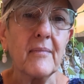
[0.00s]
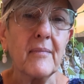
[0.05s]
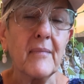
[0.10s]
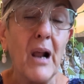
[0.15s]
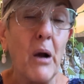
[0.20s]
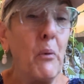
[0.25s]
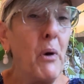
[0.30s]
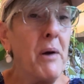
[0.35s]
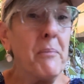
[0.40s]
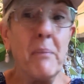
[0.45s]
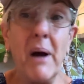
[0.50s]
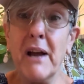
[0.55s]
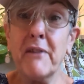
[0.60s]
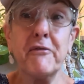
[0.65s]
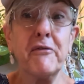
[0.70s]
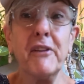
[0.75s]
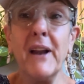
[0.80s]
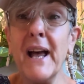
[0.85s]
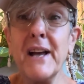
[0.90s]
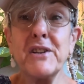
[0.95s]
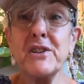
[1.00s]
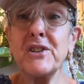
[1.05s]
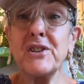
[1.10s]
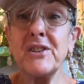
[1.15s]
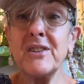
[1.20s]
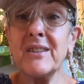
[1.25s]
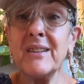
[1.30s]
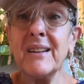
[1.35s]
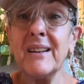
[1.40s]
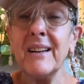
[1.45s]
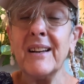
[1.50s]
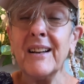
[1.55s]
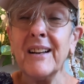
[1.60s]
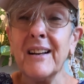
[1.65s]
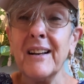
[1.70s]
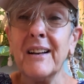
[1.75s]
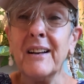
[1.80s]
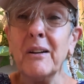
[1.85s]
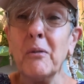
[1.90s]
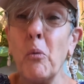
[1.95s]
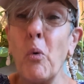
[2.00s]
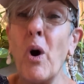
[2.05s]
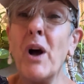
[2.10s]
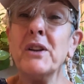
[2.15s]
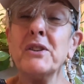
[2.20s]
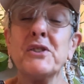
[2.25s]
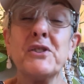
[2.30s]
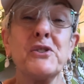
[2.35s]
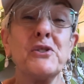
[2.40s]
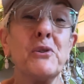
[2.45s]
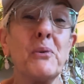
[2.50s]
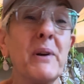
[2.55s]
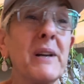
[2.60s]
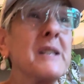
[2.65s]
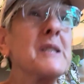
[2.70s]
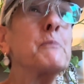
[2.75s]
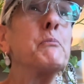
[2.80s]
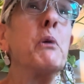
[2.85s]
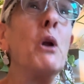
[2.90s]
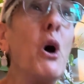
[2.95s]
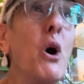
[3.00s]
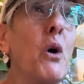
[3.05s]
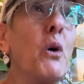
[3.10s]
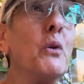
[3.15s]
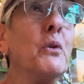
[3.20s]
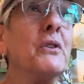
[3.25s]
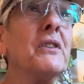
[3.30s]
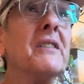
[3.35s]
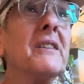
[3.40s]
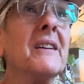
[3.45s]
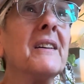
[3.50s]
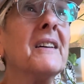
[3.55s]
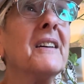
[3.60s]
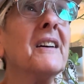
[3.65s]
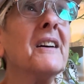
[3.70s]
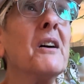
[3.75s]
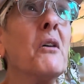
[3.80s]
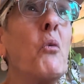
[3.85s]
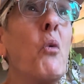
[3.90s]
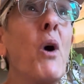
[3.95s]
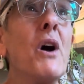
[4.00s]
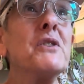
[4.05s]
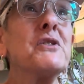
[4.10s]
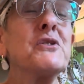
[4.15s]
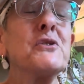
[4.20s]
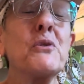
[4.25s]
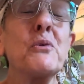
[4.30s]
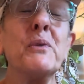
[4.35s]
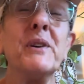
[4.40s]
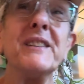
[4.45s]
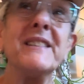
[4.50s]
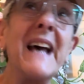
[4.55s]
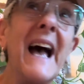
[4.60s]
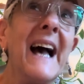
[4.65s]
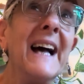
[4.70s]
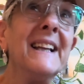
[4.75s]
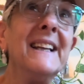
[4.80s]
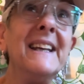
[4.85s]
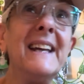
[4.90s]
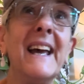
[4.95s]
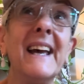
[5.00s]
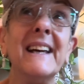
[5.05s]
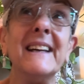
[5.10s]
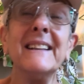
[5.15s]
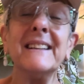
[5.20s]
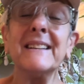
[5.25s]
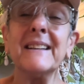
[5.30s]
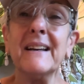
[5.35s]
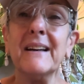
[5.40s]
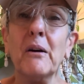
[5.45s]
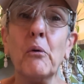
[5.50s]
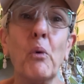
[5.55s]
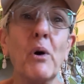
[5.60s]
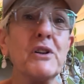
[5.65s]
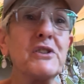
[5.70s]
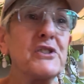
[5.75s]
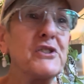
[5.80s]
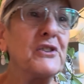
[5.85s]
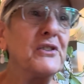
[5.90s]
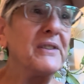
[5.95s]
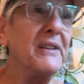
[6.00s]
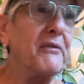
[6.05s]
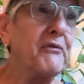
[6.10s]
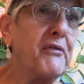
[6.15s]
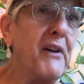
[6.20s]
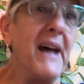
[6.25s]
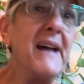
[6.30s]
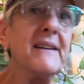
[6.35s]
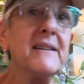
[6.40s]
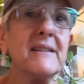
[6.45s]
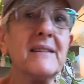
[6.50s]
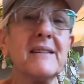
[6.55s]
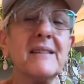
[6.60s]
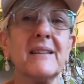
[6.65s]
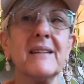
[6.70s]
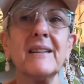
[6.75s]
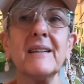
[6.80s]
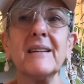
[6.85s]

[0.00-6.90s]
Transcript: when my flesh wants to explode, wants to retaliate, wants to defend?